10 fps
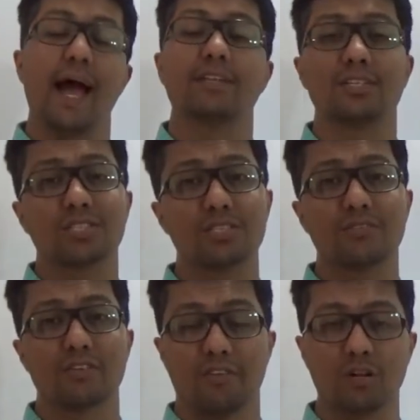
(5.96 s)
And this is
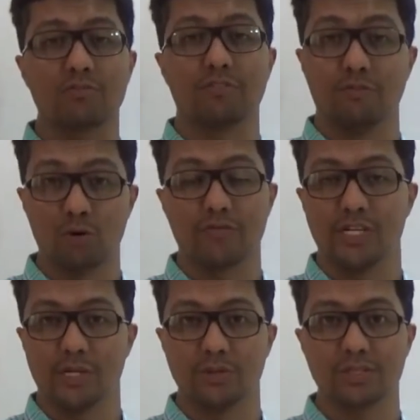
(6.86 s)
our one of the 4
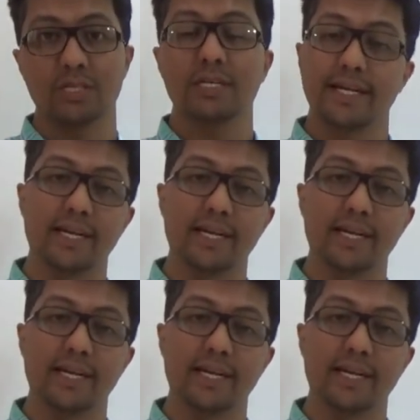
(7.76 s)
videos